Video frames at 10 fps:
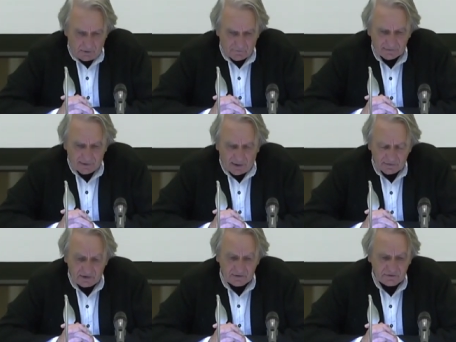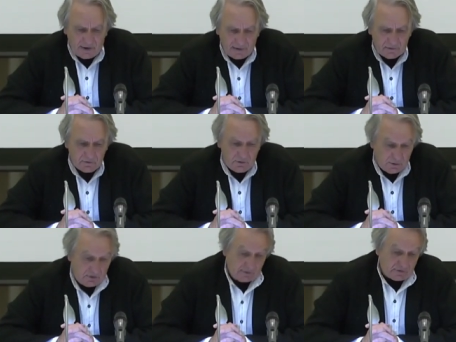that has its end
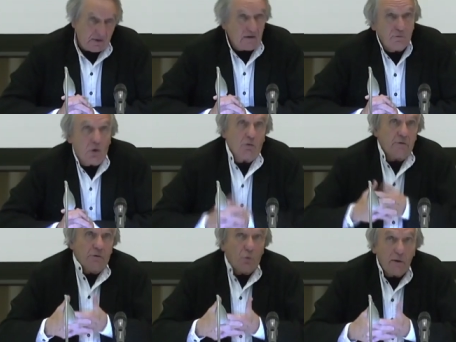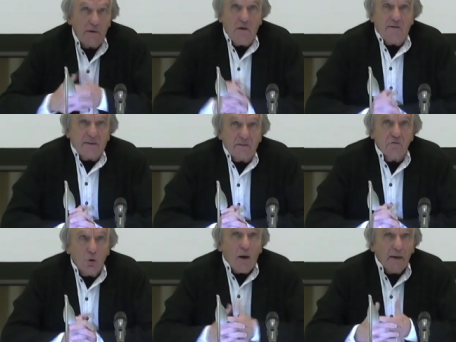in itself, or in a way that has
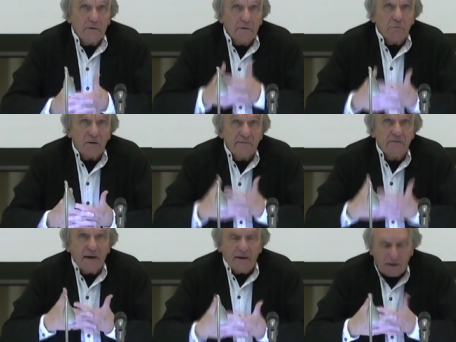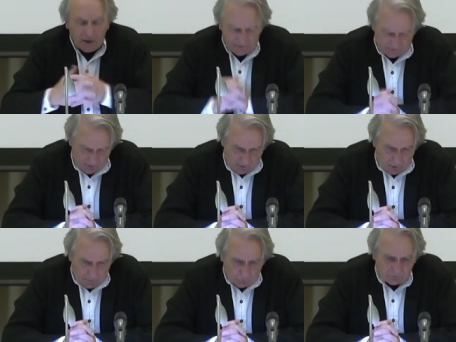no end, that is endless,
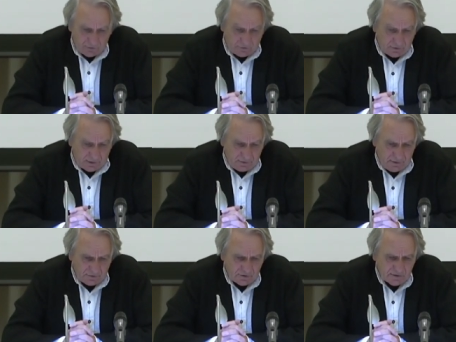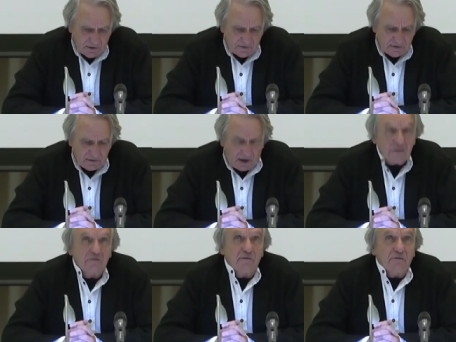both in the, in the sense that it
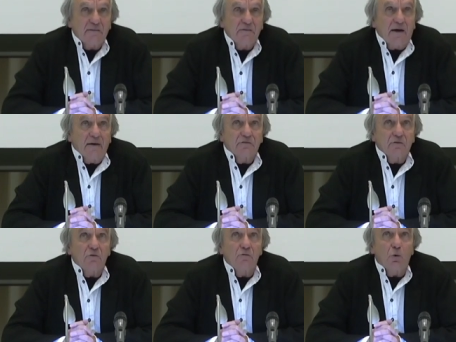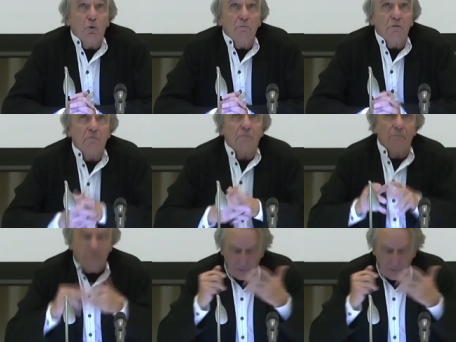has, that it has uh, no, uh,